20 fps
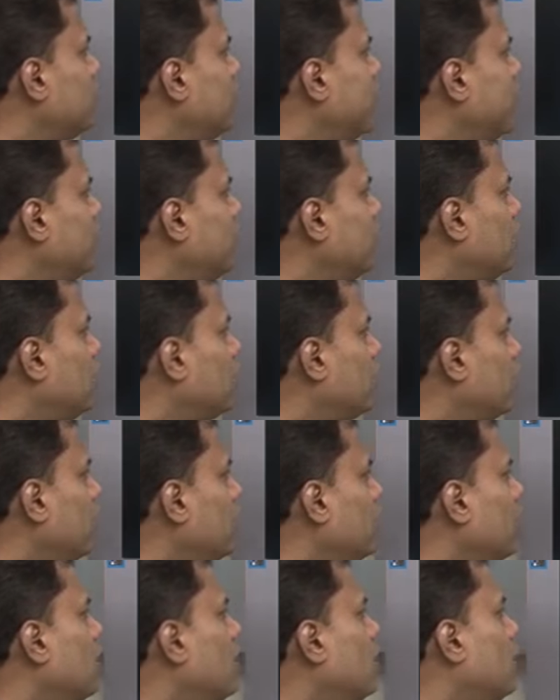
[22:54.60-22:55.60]
laid down
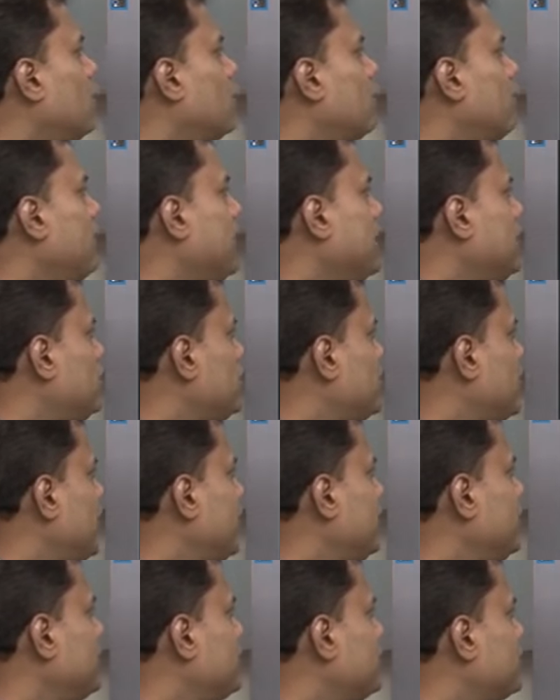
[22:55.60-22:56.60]
are
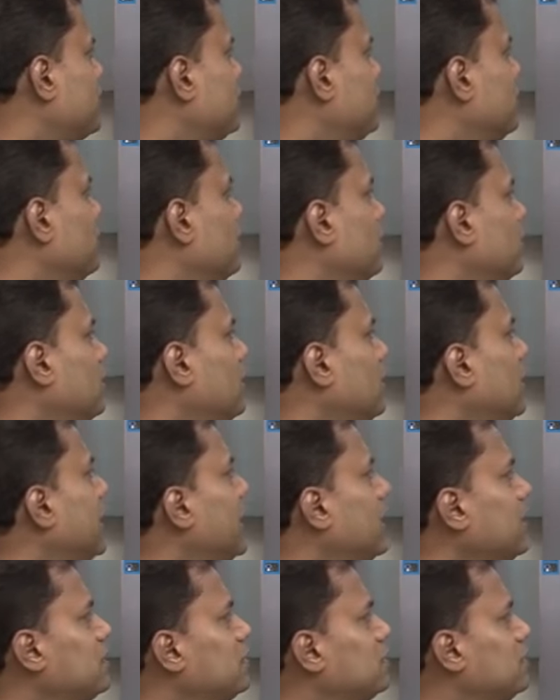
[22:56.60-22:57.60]
maintained
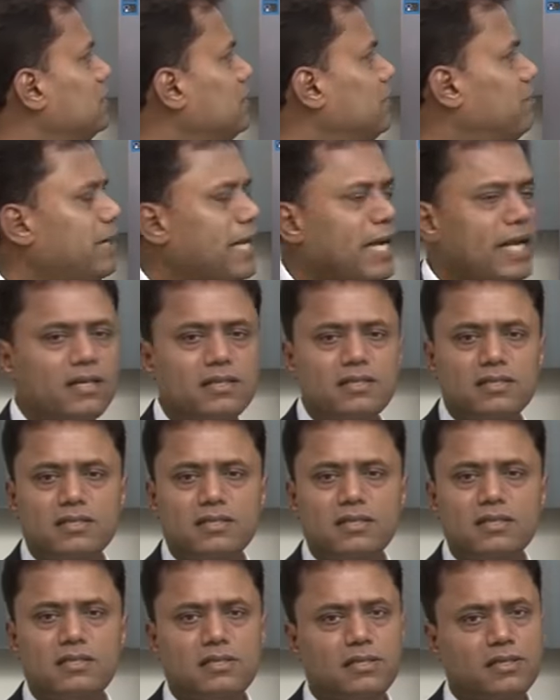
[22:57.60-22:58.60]
and the planned
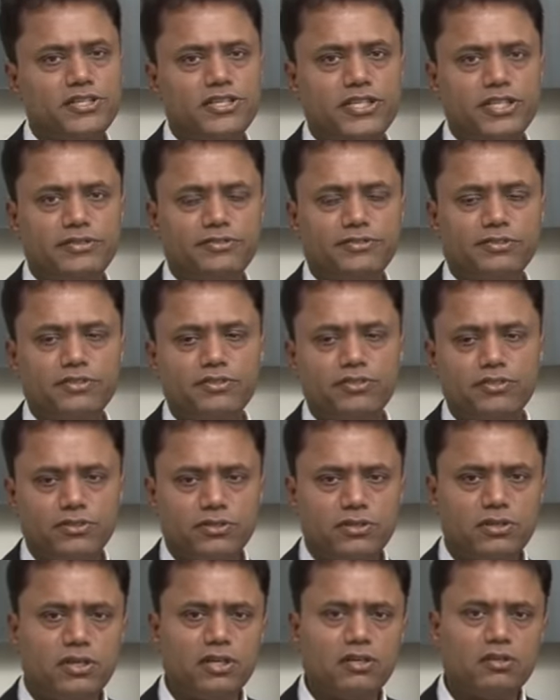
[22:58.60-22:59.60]
results are achieved. So
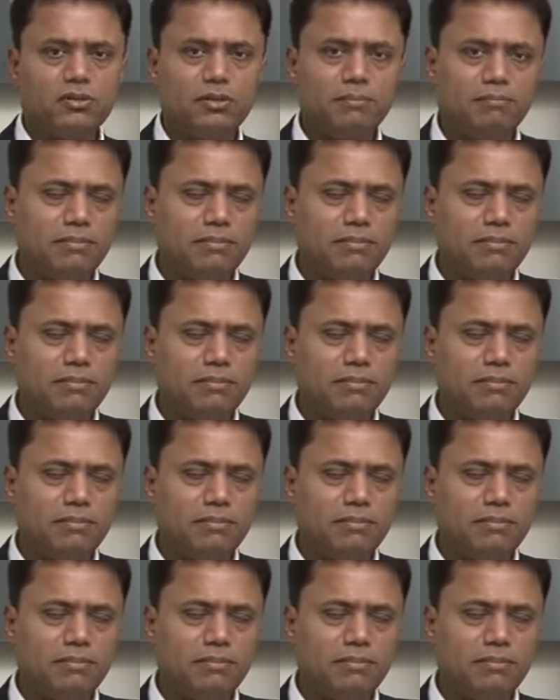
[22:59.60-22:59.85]
you've got a